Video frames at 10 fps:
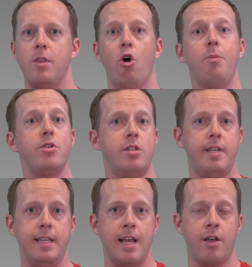almost
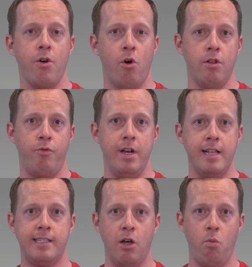attain that goal of what
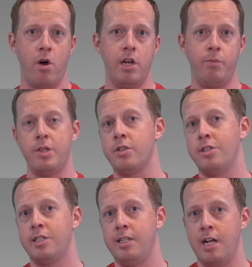Intel wanted with the
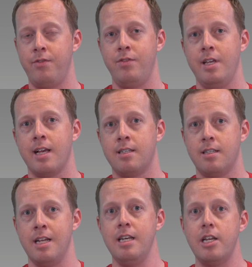sixty-nine fifty
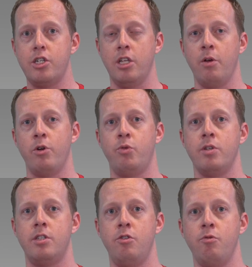X initially, which
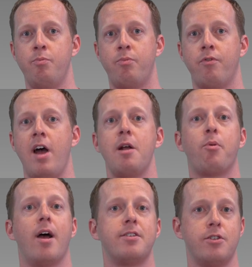was to provide a
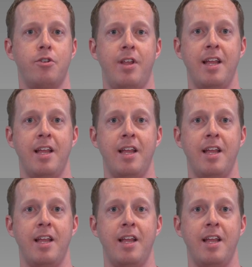processor